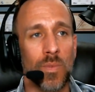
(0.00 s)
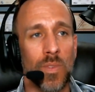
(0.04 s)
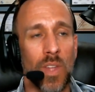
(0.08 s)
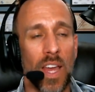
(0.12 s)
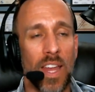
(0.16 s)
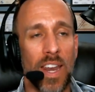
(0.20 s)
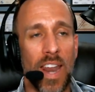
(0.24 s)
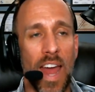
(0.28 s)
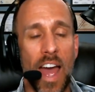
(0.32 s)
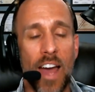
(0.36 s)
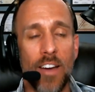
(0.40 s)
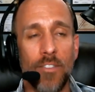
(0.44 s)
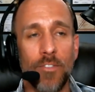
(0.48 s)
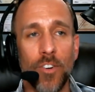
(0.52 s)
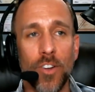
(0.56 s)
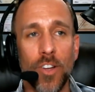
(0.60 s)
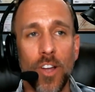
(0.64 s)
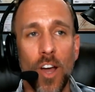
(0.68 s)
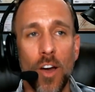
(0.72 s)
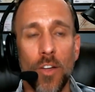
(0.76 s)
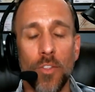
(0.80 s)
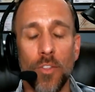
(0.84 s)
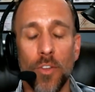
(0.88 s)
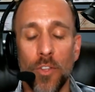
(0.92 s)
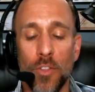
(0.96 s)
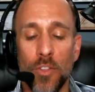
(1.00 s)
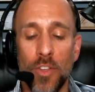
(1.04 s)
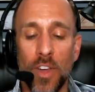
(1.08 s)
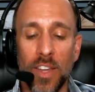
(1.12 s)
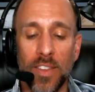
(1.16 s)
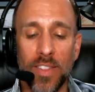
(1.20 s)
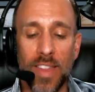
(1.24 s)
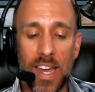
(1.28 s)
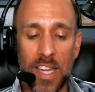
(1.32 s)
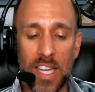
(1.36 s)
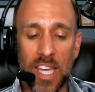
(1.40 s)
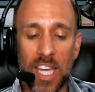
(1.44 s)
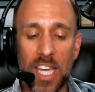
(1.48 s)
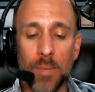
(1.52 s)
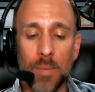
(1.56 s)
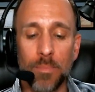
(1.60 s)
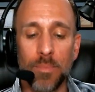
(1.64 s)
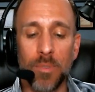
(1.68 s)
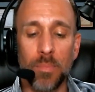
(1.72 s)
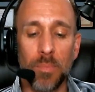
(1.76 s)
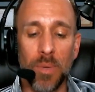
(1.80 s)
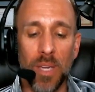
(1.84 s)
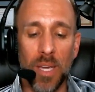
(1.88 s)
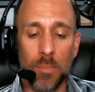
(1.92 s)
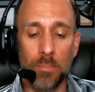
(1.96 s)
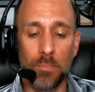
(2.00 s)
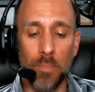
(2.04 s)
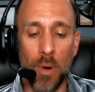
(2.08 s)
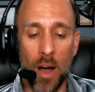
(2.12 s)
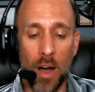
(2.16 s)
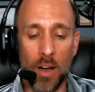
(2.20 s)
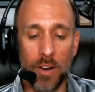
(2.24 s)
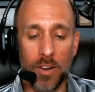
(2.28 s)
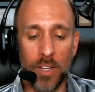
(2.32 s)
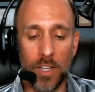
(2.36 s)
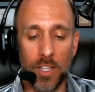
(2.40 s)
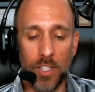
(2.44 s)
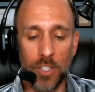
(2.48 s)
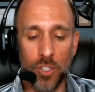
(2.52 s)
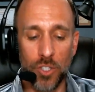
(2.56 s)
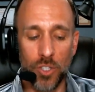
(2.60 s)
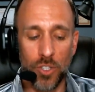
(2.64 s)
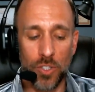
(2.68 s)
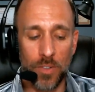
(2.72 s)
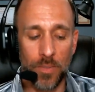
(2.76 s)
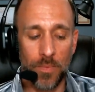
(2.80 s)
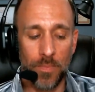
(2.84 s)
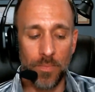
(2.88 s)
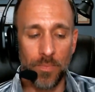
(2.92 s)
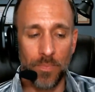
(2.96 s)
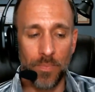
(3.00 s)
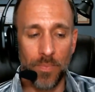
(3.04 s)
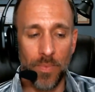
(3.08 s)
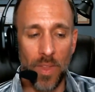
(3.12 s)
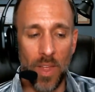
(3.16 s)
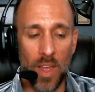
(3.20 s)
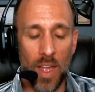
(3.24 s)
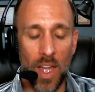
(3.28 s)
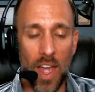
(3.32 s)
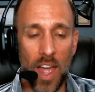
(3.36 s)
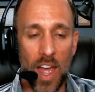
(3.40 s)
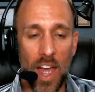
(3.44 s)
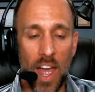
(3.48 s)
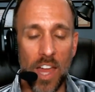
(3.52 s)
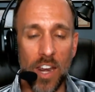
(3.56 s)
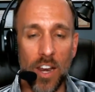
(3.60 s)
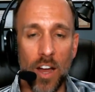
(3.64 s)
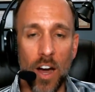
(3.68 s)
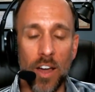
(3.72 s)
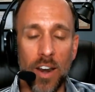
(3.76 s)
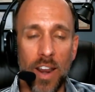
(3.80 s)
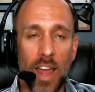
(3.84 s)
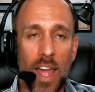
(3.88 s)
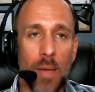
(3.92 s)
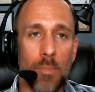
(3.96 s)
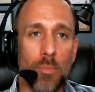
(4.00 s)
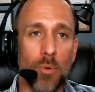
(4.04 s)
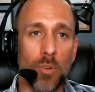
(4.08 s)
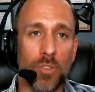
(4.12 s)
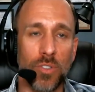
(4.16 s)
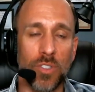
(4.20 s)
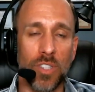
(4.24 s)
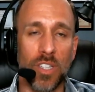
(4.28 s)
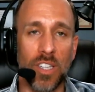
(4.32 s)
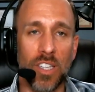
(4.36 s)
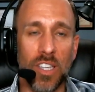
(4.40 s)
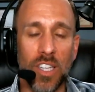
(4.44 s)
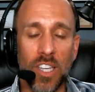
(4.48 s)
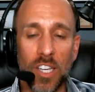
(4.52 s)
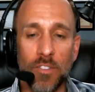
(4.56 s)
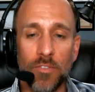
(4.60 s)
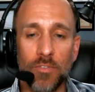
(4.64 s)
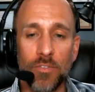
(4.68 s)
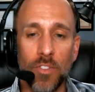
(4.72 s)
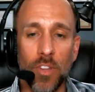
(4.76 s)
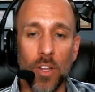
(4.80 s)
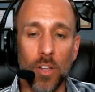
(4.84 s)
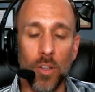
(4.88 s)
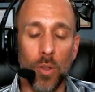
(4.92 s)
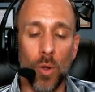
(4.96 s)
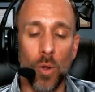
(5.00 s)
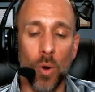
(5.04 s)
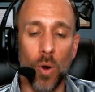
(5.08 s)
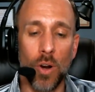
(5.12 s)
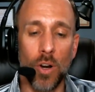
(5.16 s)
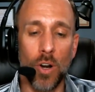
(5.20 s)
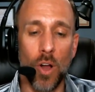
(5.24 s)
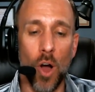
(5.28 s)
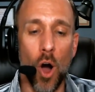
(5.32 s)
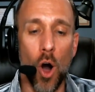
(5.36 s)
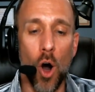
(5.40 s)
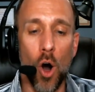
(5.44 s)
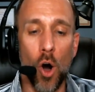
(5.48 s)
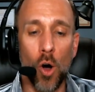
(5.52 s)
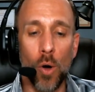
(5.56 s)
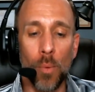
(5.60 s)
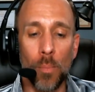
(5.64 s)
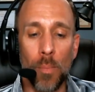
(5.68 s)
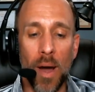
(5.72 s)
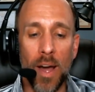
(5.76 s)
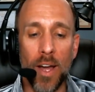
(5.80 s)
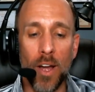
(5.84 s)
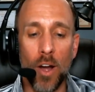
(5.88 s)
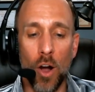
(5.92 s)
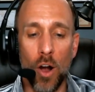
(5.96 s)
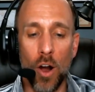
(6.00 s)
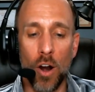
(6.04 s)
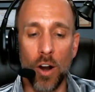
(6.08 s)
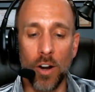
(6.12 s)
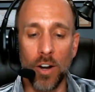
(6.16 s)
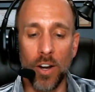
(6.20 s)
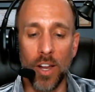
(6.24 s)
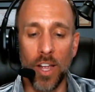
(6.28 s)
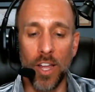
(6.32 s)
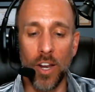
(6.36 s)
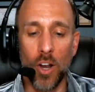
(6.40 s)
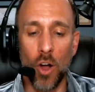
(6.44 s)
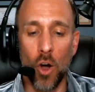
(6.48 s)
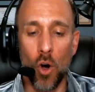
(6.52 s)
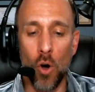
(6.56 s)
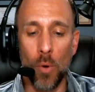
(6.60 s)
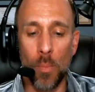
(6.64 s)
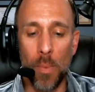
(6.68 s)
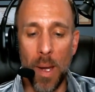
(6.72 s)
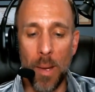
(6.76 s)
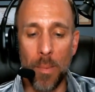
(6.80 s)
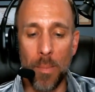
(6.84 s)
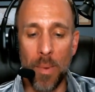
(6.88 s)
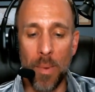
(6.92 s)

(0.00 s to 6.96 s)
and every other thing that keeps me in bondage and unable to give the Lord all my heart and all my